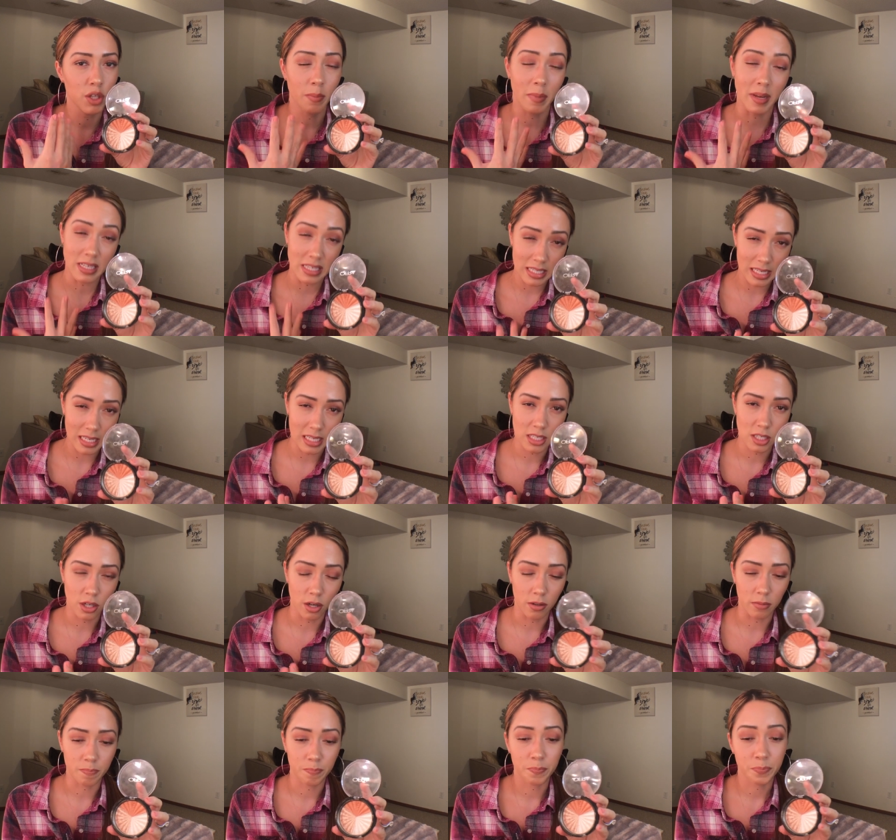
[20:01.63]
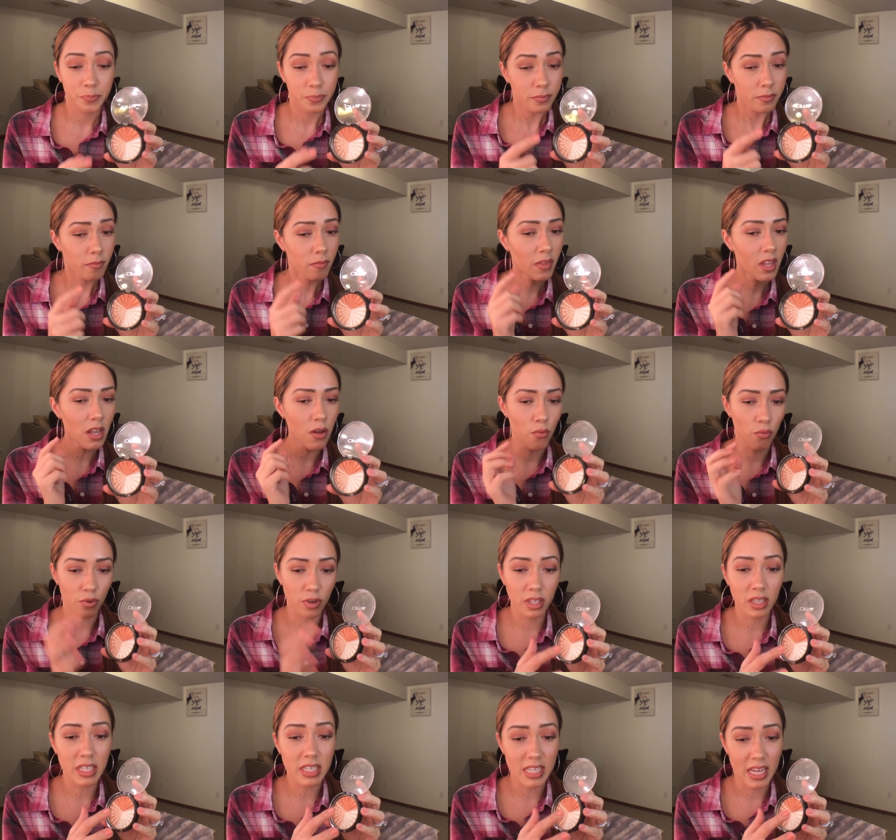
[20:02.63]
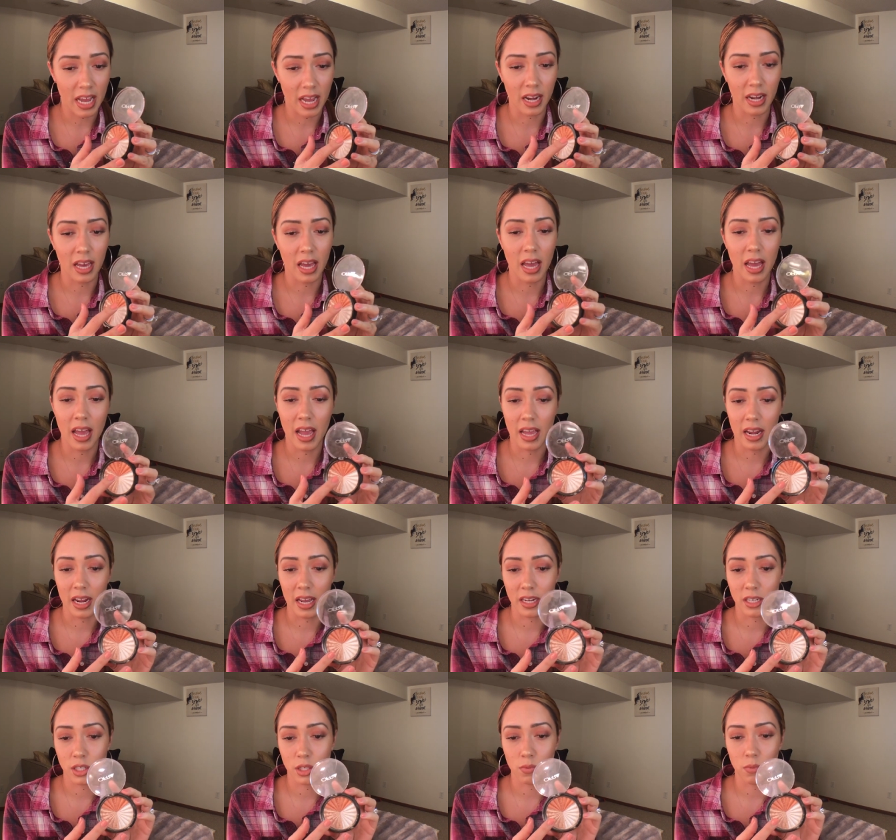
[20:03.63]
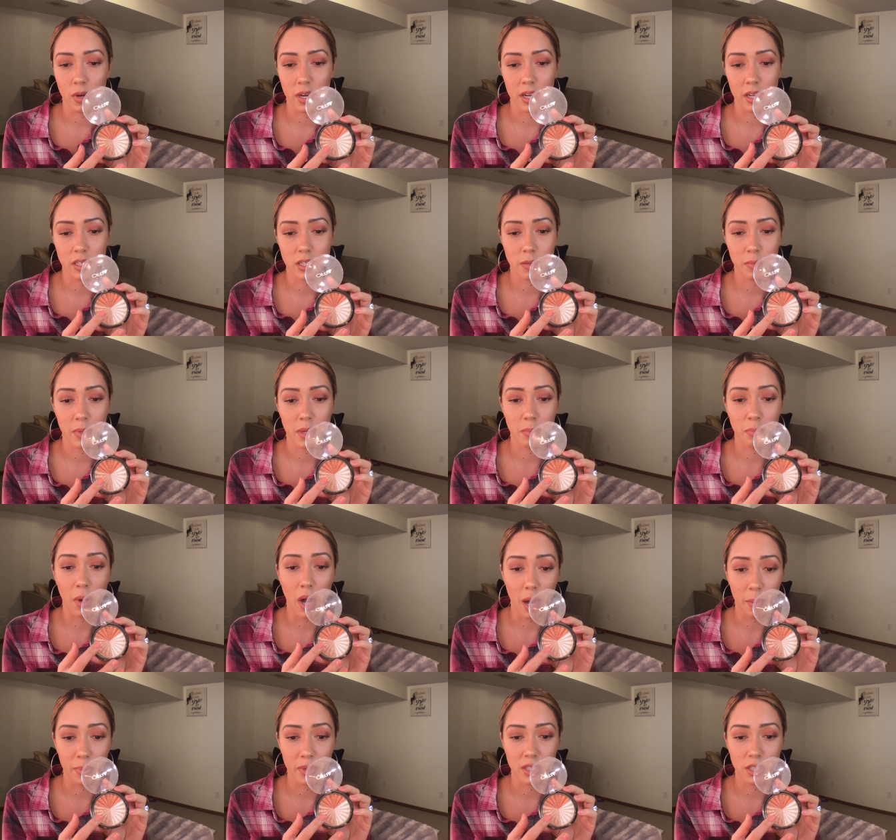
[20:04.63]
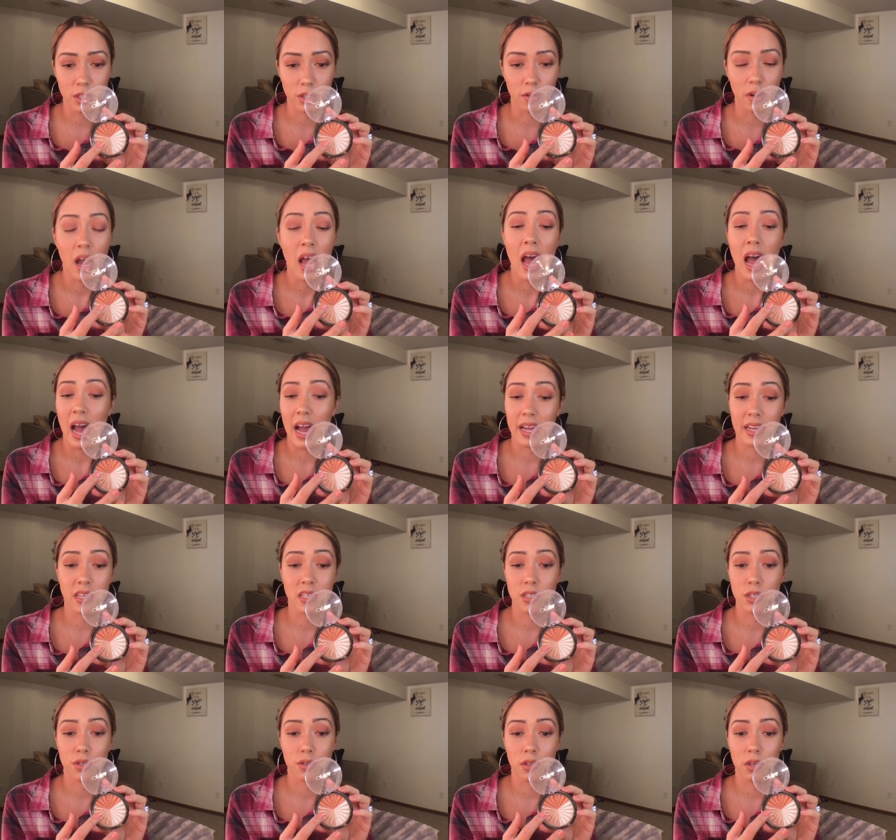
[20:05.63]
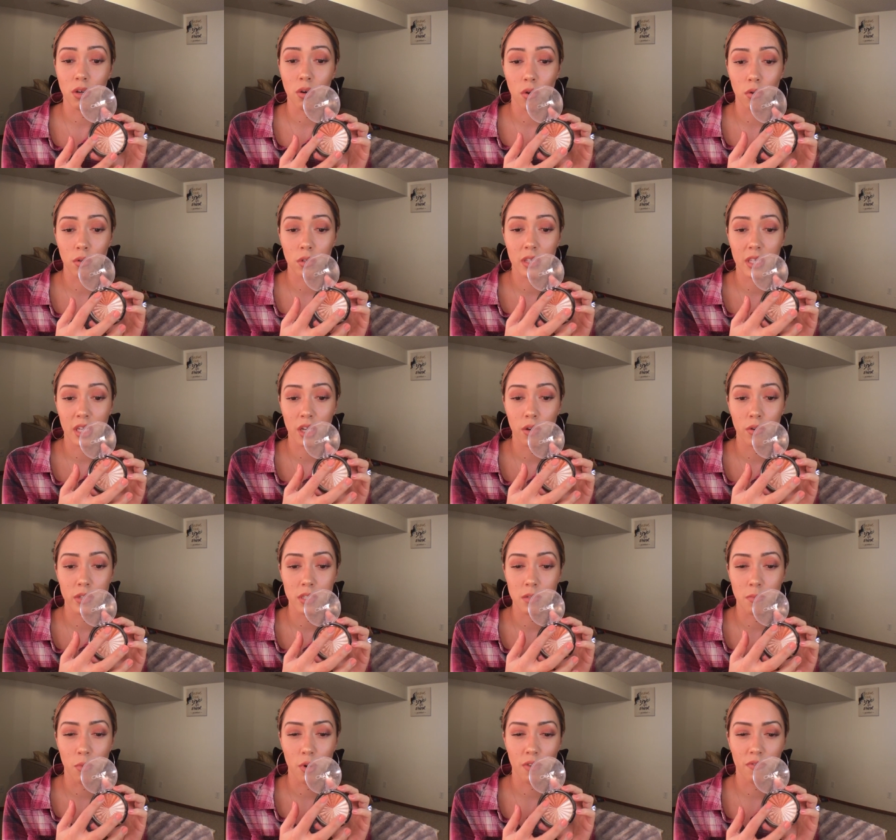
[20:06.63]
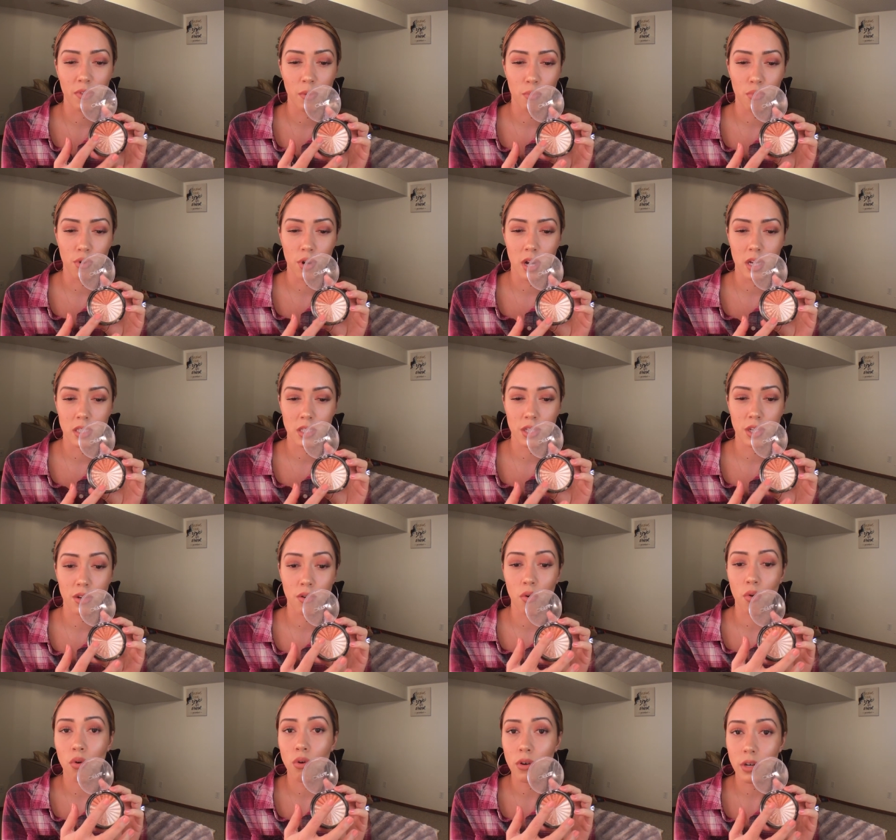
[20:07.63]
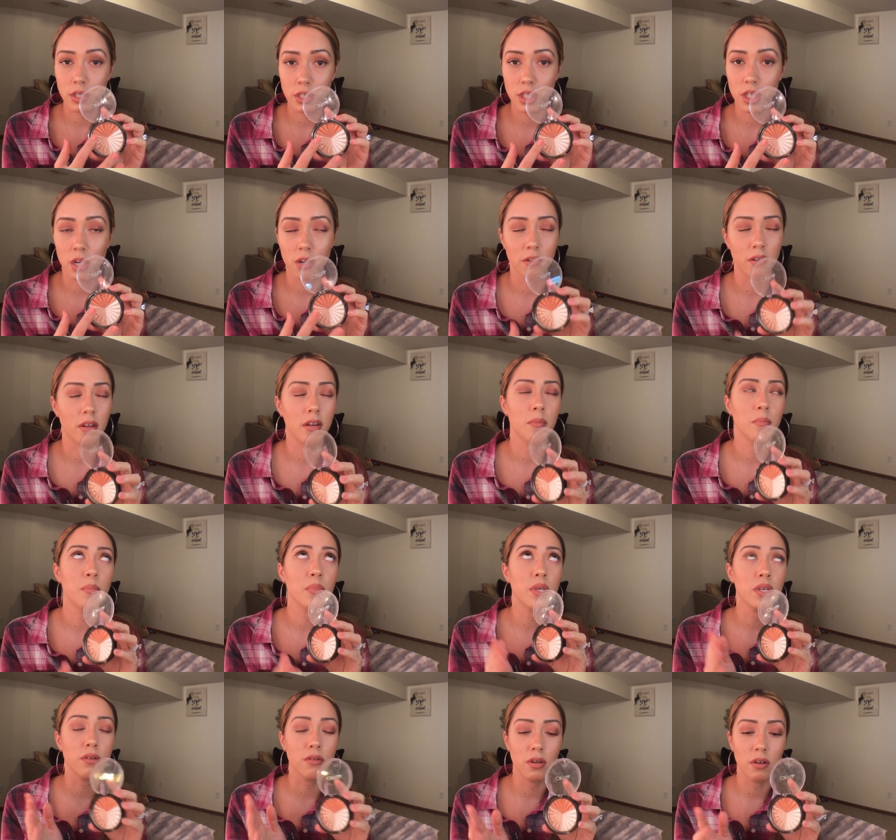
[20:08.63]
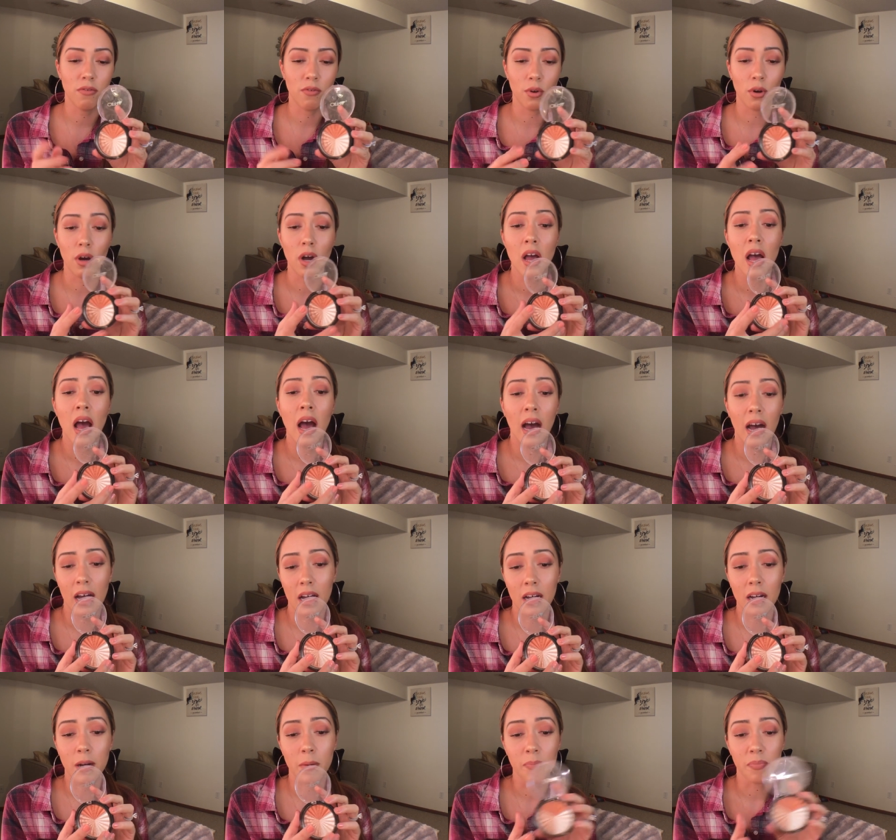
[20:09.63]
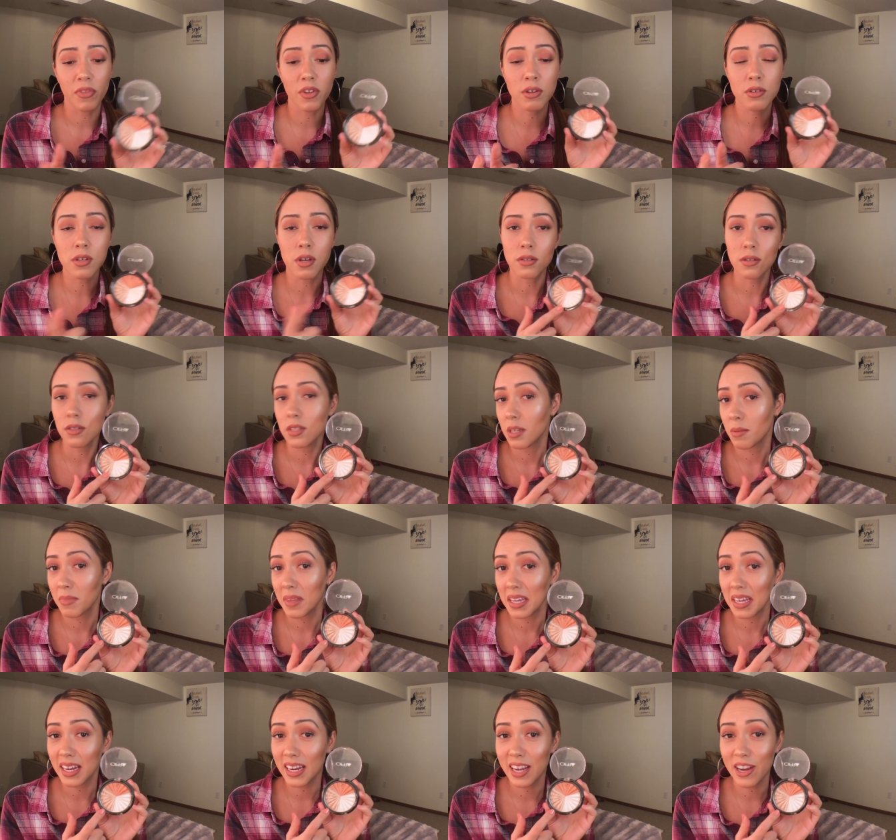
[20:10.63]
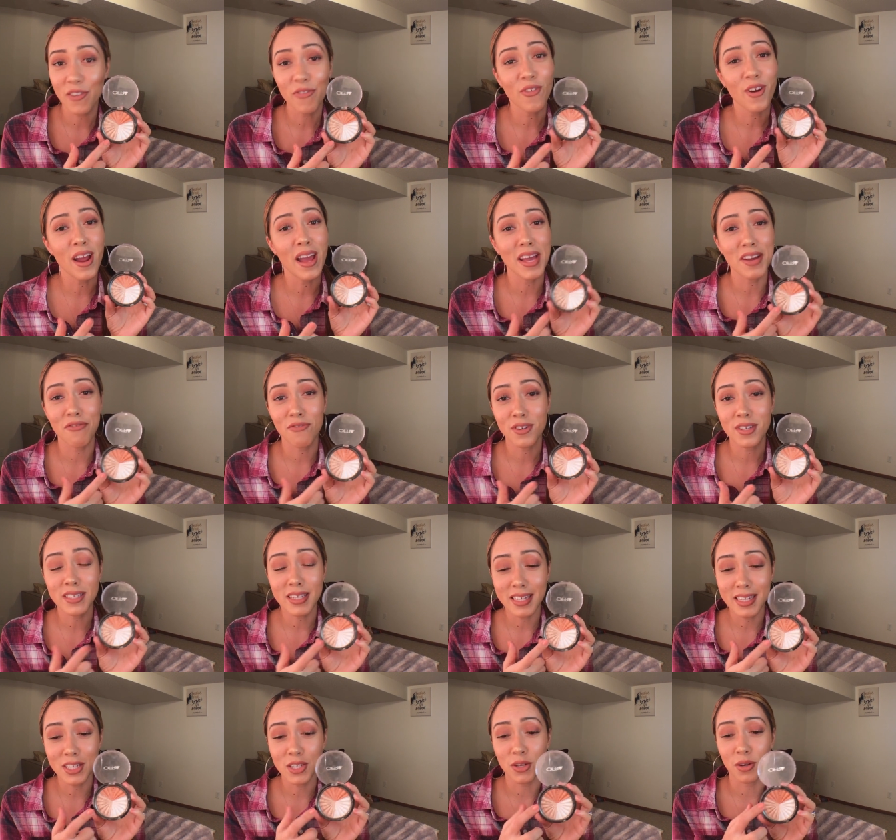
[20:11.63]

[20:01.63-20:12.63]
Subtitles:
to my skin tone. Really tan, and I just want it to be popping too. I can do the gold and go into more of the bronzier orange tone. Beautiful. There's also something in here for every skin